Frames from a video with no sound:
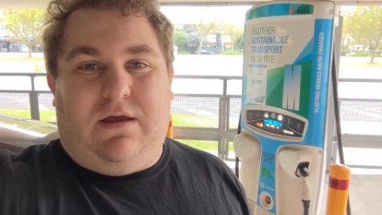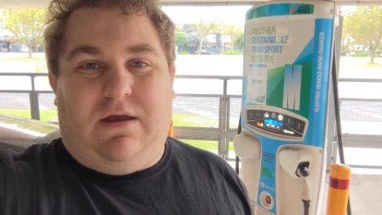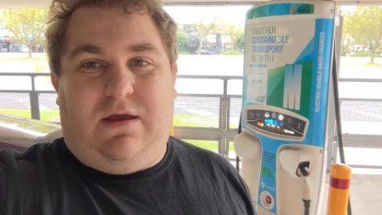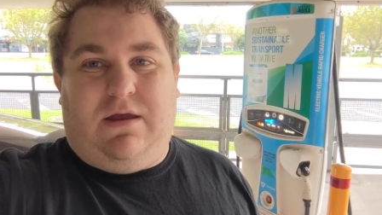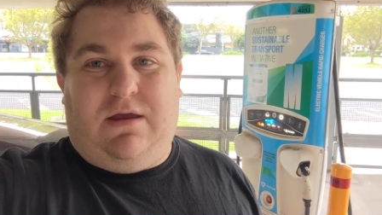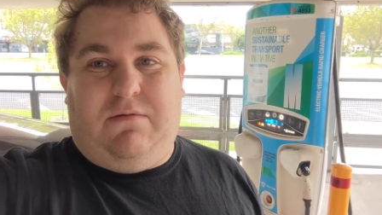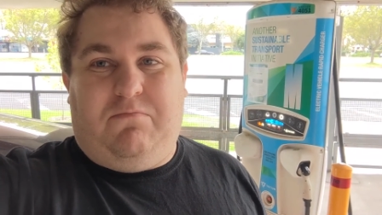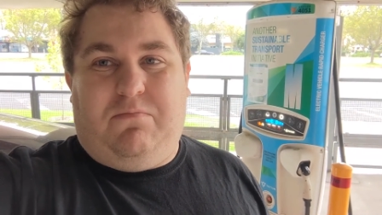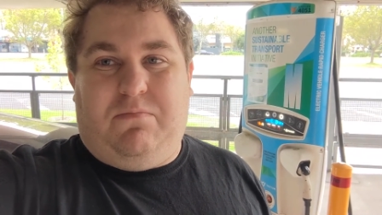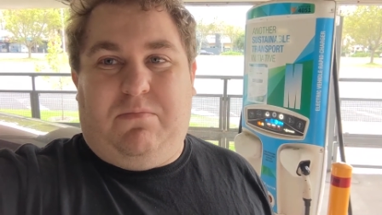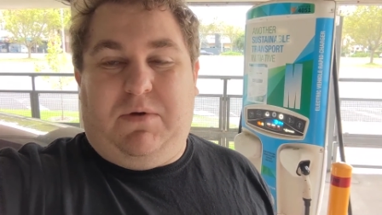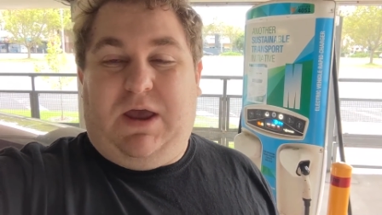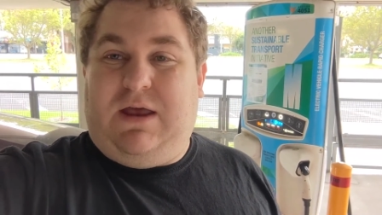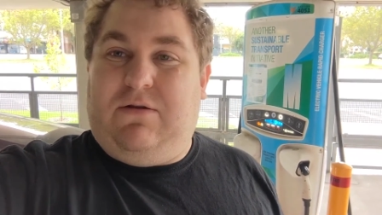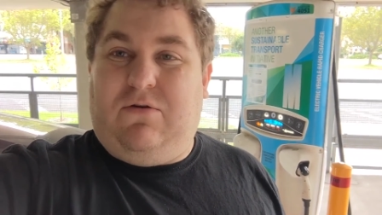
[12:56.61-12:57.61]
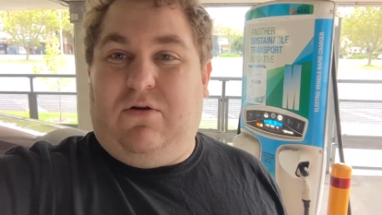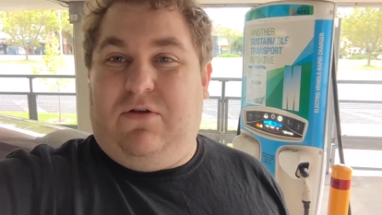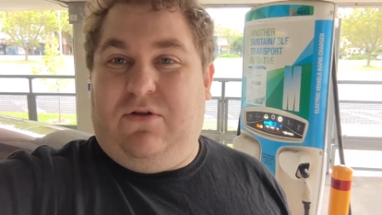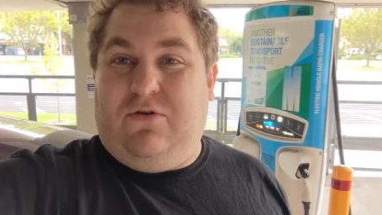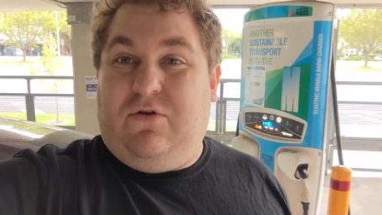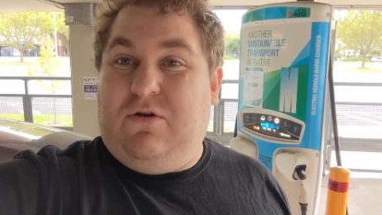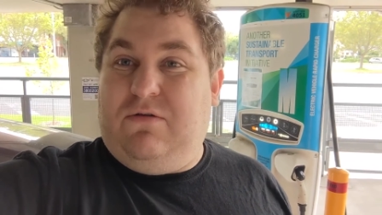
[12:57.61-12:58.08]
Uh, but
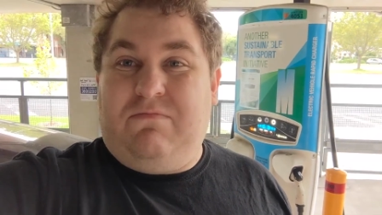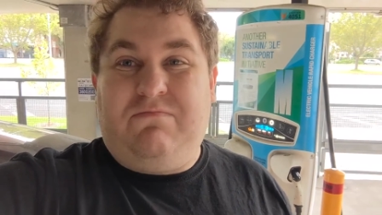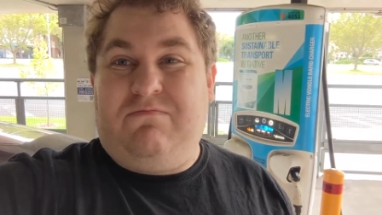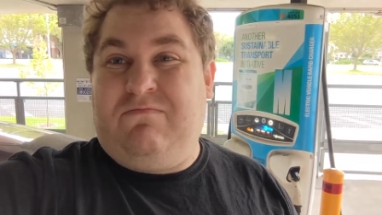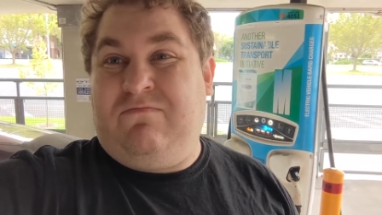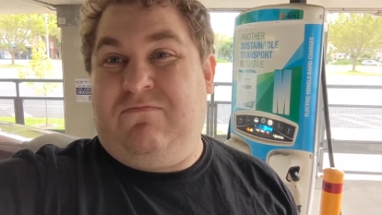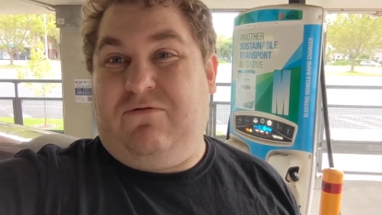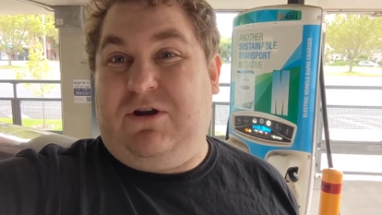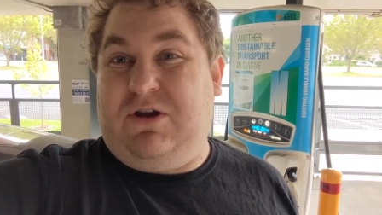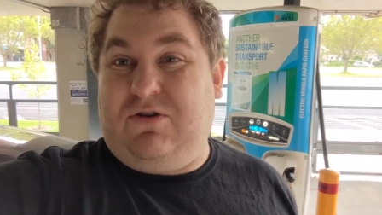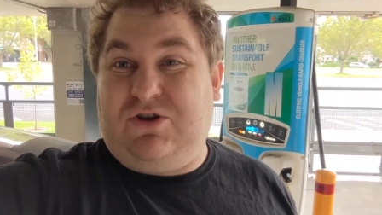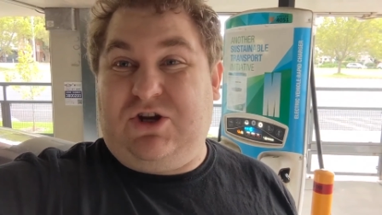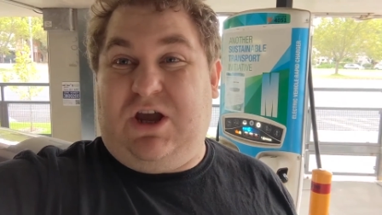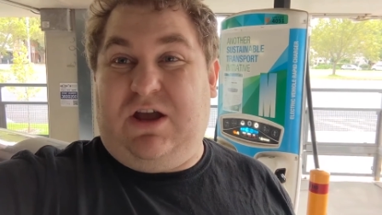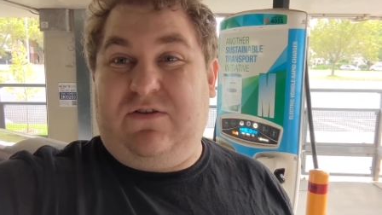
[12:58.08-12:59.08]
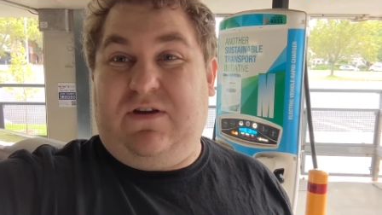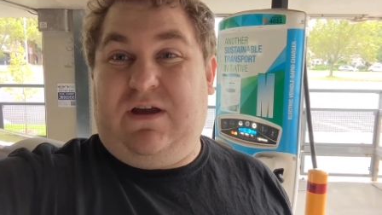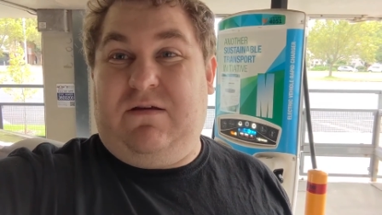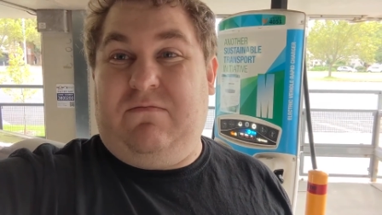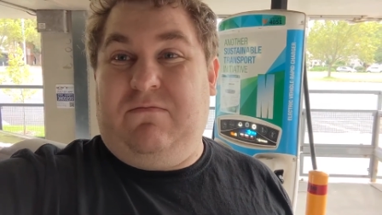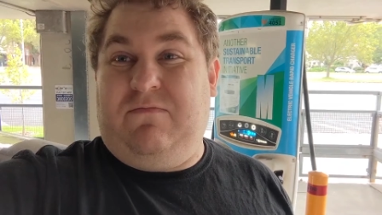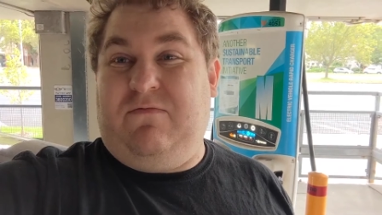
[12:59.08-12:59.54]
all in all, pretty good
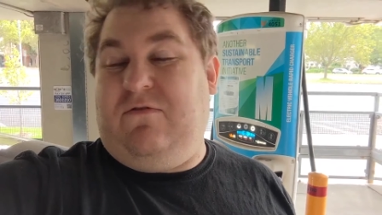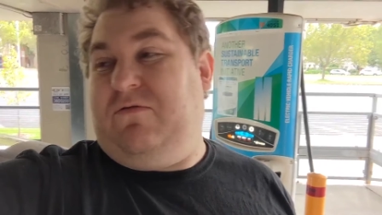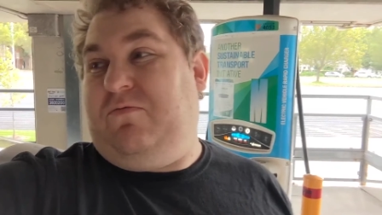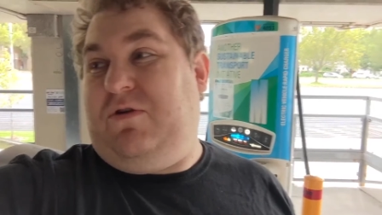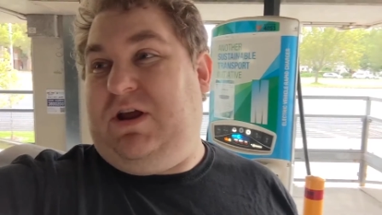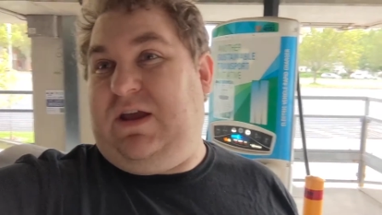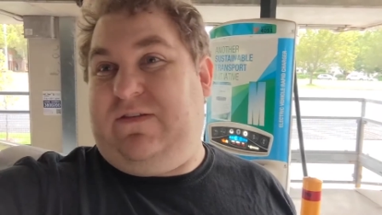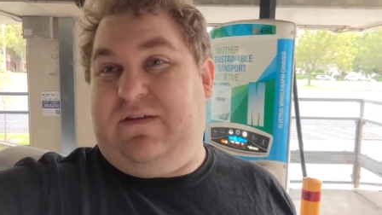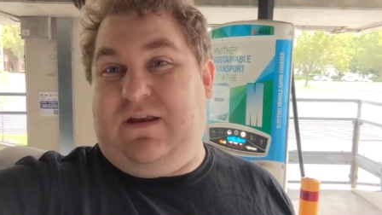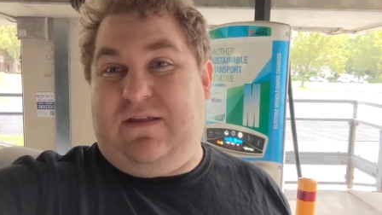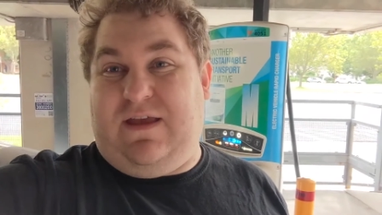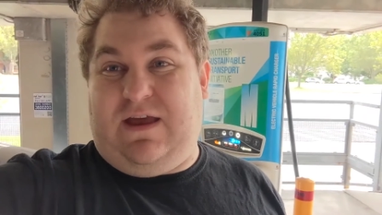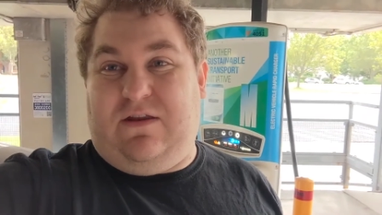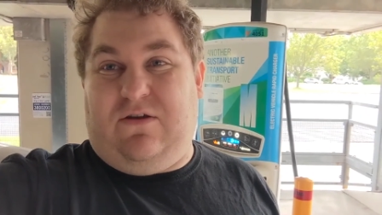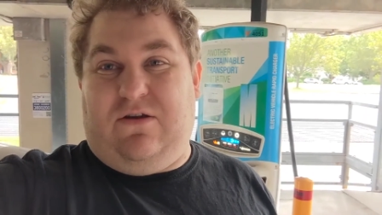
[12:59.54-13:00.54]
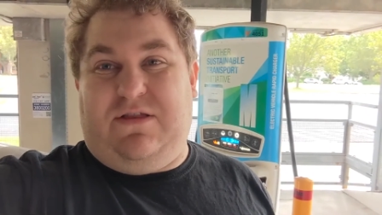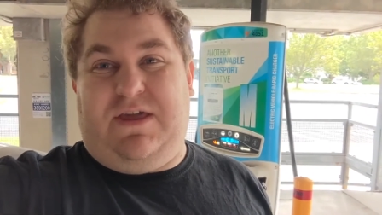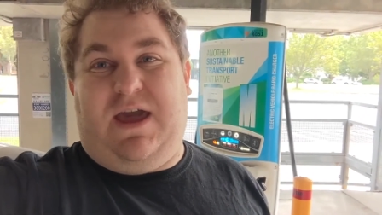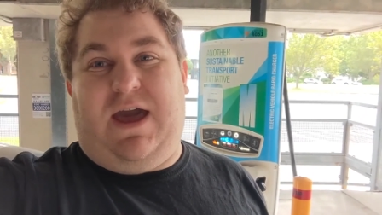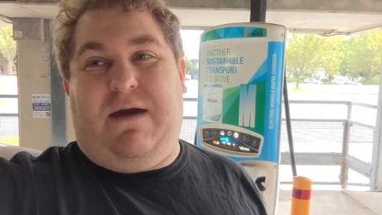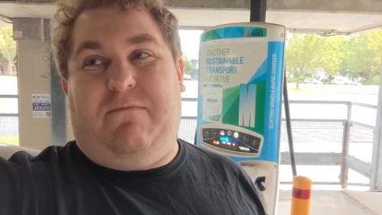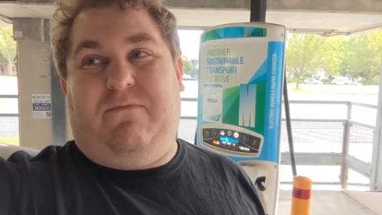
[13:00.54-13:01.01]
charger. It was pretty easy to download
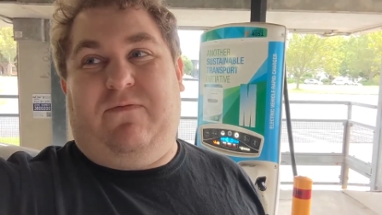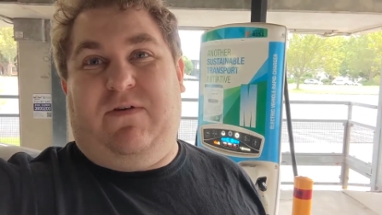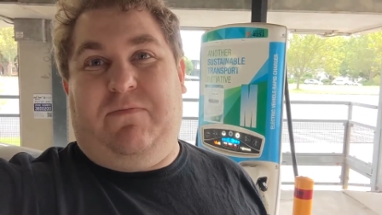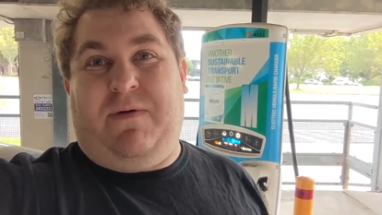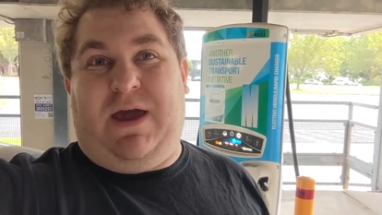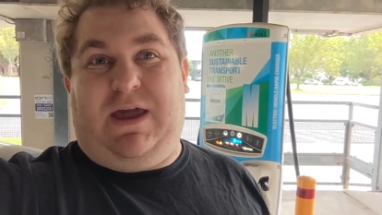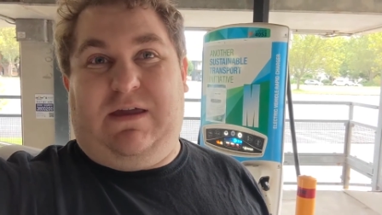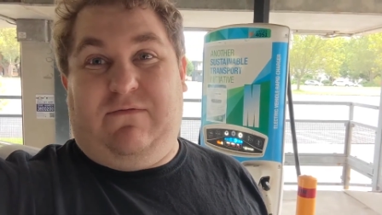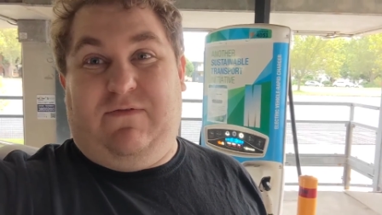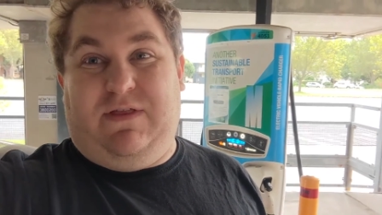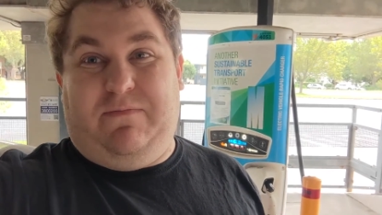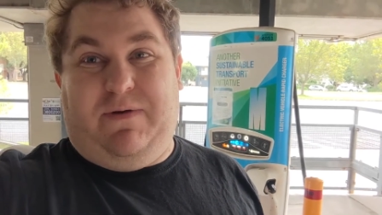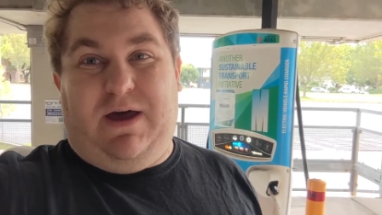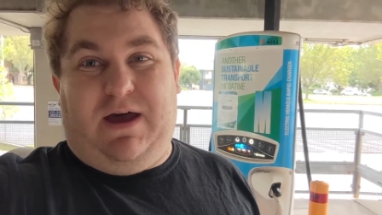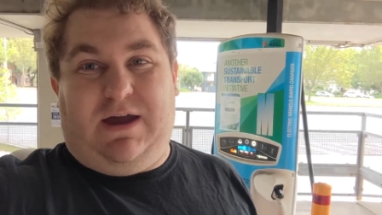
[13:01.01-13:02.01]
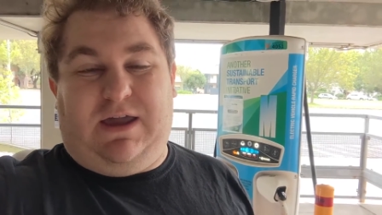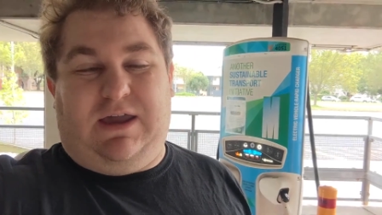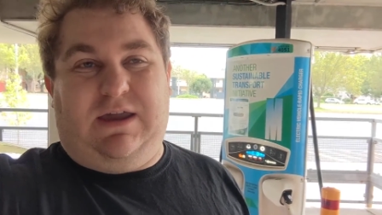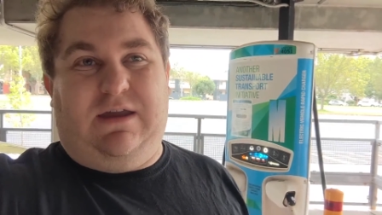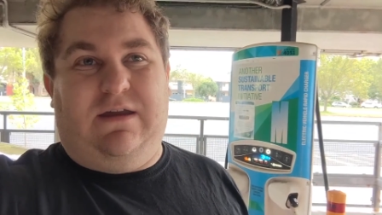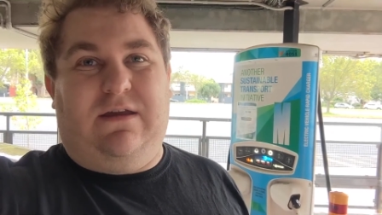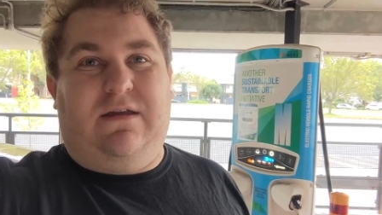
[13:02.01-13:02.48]
the app for paying for the
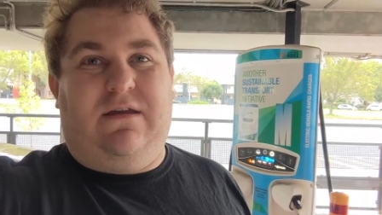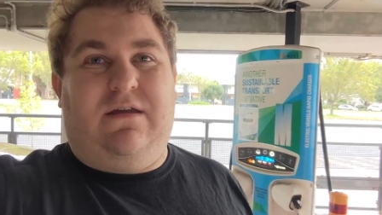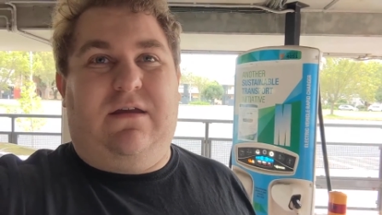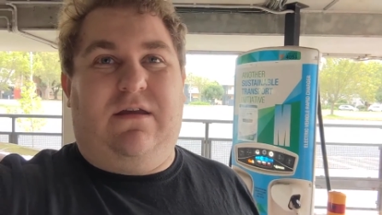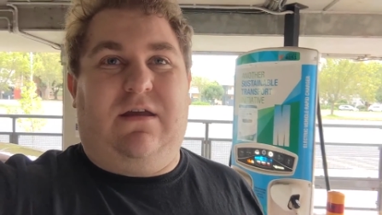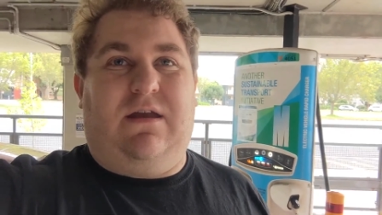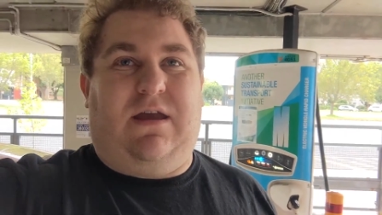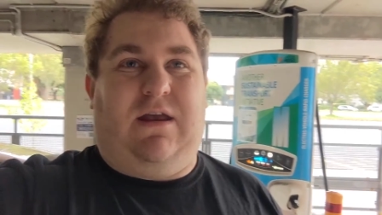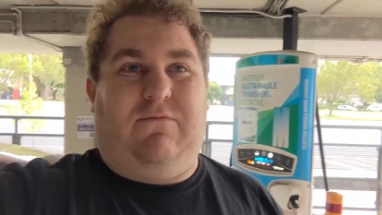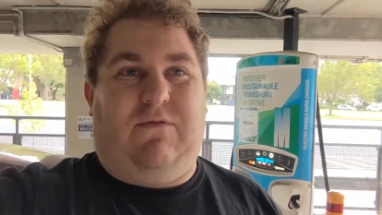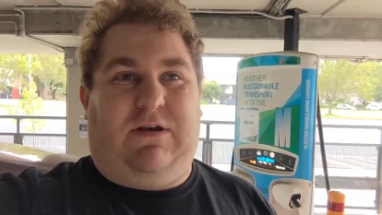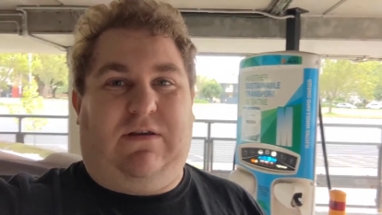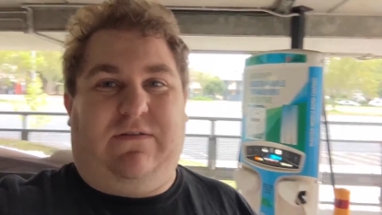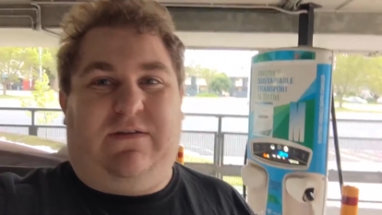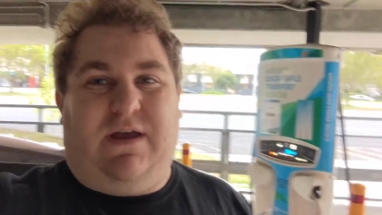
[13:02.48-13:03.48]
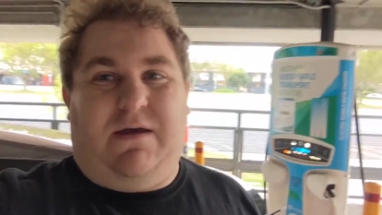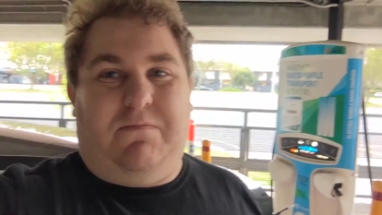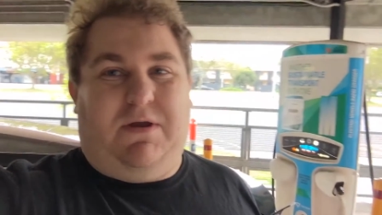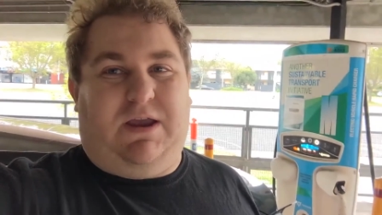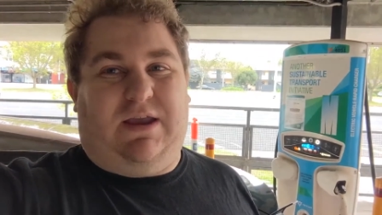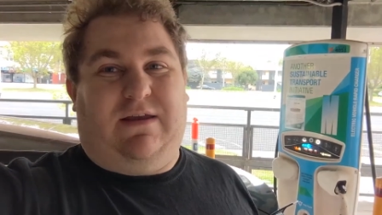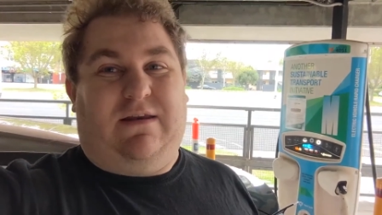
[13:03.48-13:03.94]
parking and register,
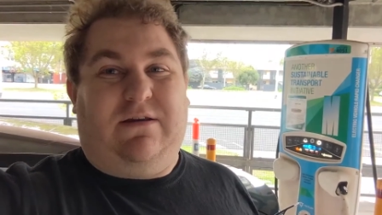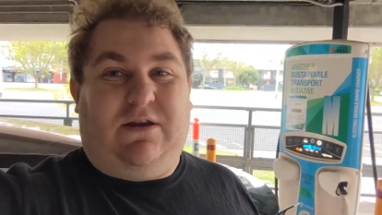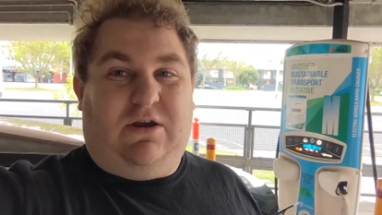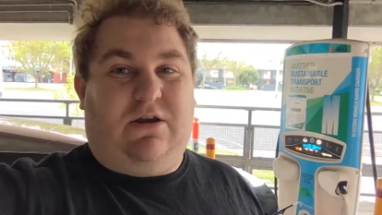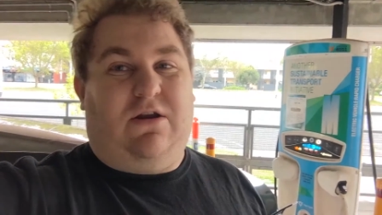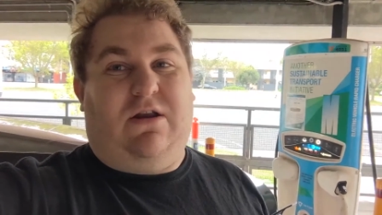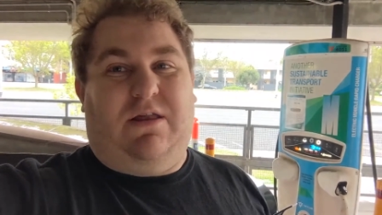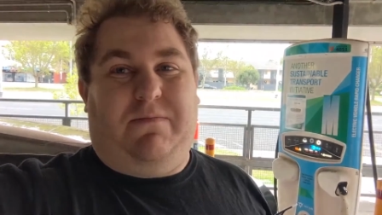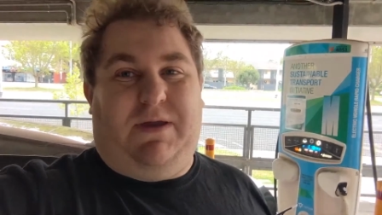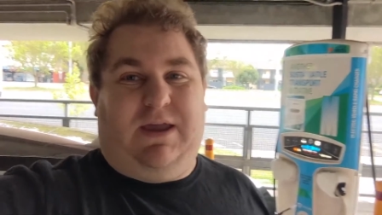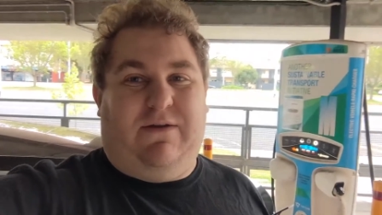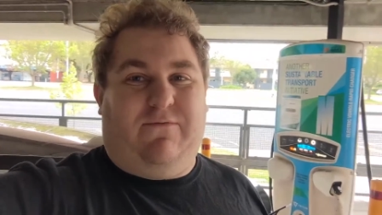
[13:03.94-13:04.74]
but you can, you can only be